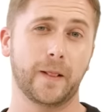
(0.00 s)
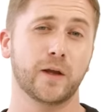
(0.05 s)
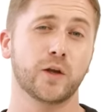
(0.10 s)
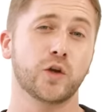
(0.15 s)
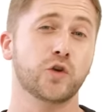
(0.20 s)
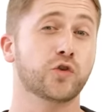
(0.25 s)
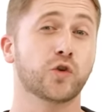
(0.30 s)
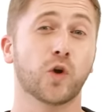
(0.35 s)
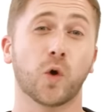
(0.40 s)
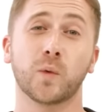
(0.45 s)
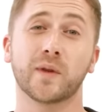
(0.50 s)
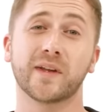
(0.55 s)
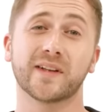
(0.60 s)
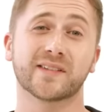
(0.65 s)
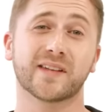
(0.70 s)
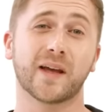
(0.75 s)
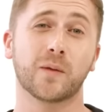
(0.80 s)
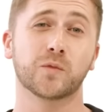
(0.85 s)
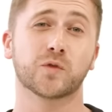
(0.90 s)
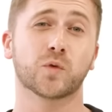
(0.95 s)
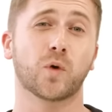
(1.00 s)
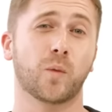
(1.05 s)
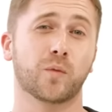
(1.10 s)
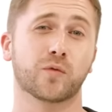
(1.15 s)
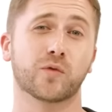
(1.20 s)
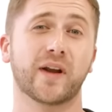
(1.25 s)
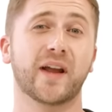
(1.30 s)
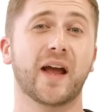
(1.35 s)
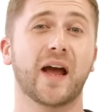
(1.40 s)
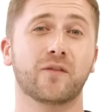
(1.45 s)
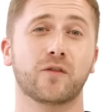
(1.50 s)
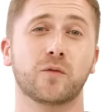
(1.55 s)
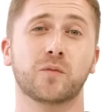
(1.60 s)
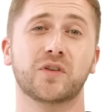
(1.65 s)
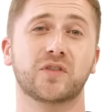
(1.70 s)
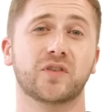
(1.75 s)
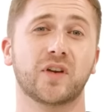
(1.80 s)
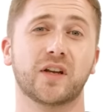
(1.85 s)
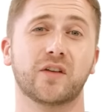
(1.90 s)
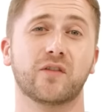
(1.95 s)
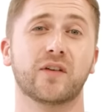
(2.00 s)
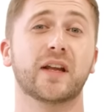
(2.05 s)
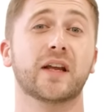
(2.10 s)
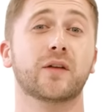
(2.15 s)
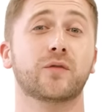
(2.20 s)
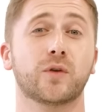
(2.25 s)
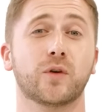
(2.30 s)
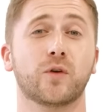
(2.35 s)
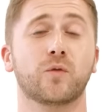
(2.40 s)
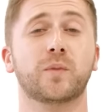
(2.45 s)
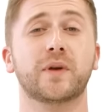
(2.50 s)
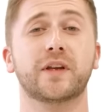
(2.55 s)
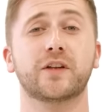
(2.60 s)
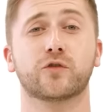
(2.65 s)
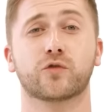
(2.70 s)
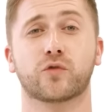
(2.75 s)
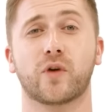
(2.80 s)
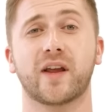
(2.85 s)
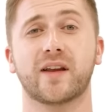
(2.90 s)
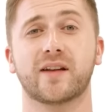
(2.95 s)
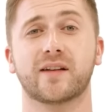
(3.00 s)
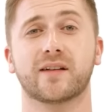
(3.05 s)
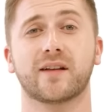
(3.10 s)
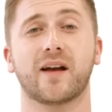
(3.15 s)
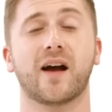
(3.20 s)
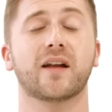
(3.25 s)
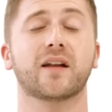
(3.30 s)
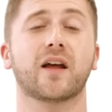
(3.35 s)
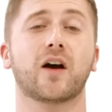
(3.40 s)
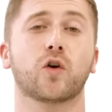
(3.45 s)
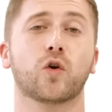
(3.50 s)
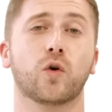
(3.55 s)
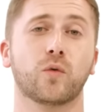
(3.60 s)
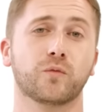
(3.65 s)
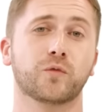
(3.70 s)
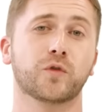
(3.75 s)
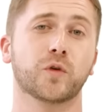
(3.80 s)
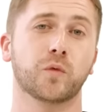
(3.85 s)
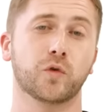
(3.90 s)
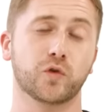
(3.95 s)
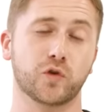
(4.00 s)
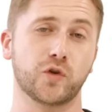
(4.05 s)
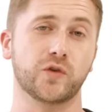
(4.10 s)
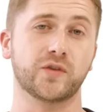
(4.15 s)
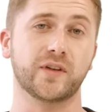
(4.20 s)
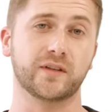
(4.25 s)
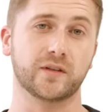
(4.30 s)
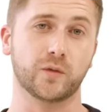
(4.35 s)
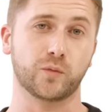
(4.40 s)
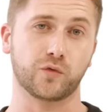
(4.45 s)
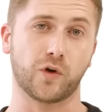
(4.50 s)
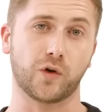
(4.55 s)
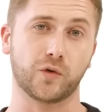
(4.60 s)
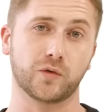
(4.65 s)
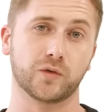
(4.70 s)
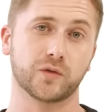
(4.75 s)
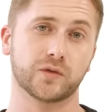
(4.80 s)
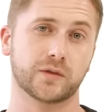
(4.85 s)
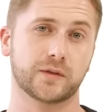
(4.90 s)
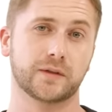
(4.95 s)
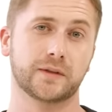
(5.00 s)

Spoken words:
You should only attempt to operate heavy machinery if you have been trained and are comfortable using the product.